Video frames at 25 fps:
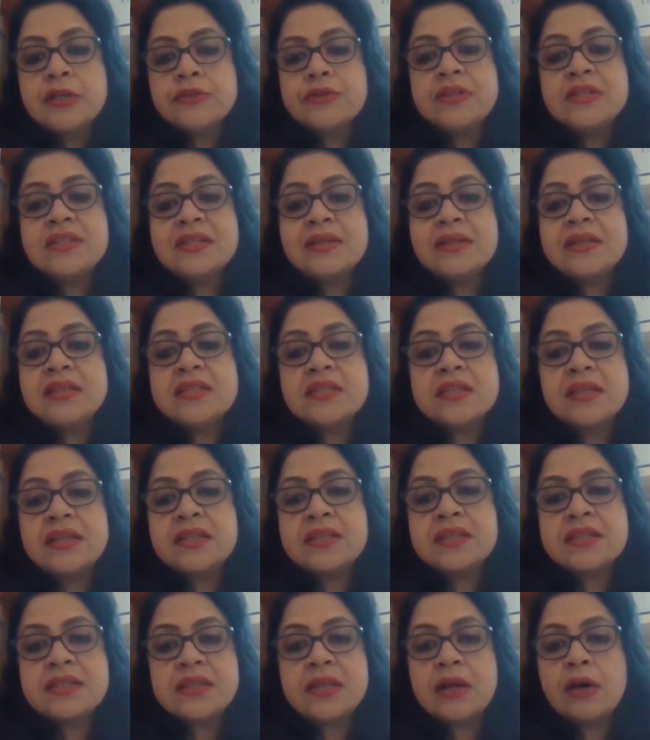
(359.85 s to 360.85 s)
So
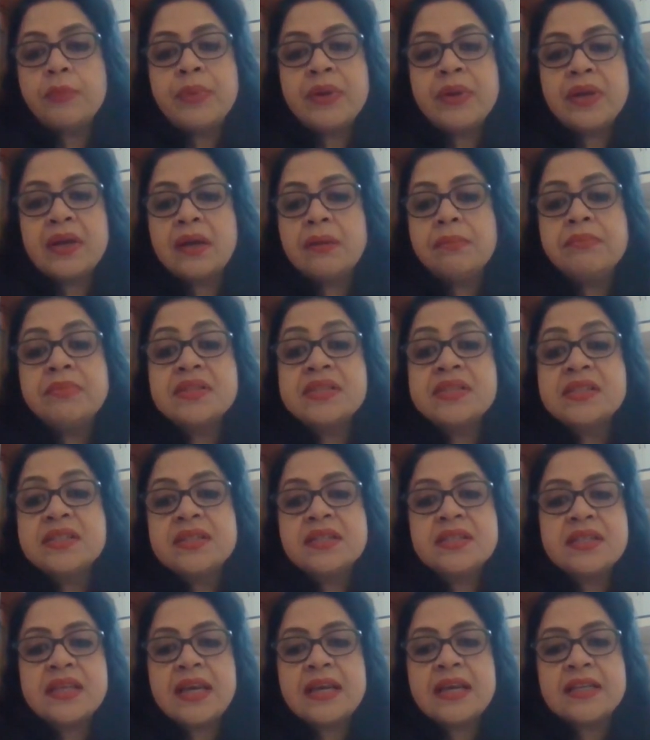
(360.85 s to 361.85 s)
it's now become
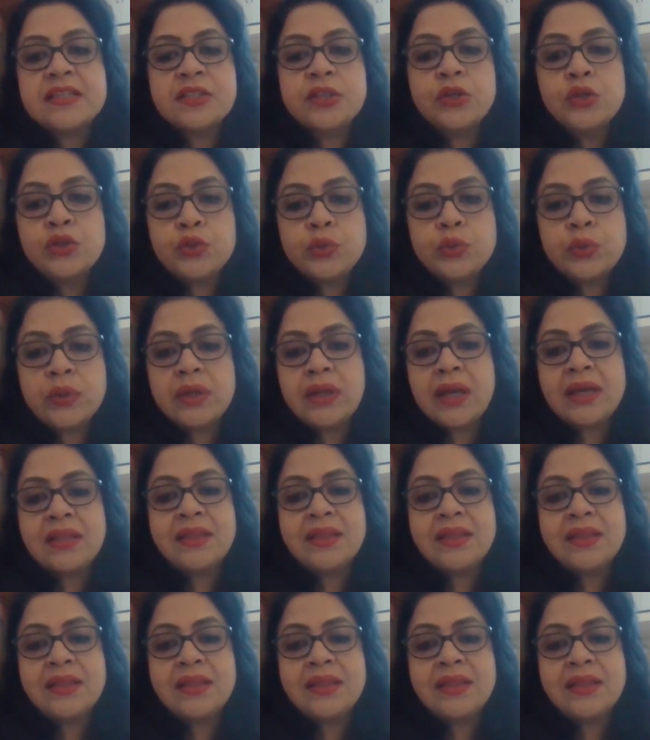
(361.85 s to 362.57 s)
business as usual.